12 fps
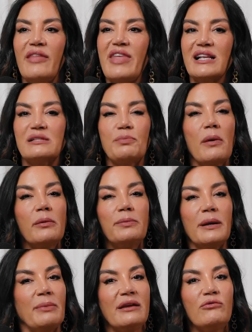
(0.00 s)
That's
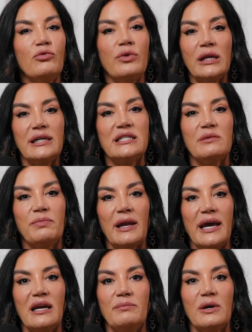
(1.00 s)
probably been really
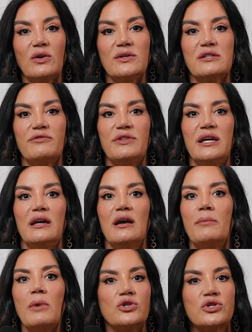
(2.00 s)
depleted because of the
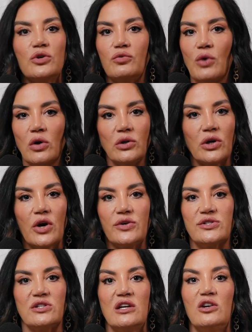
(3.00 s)
emotional roller
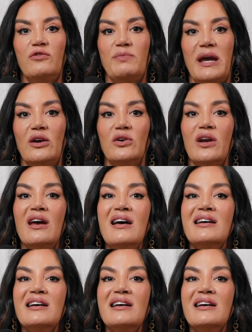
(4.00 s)
coaster that you've been on.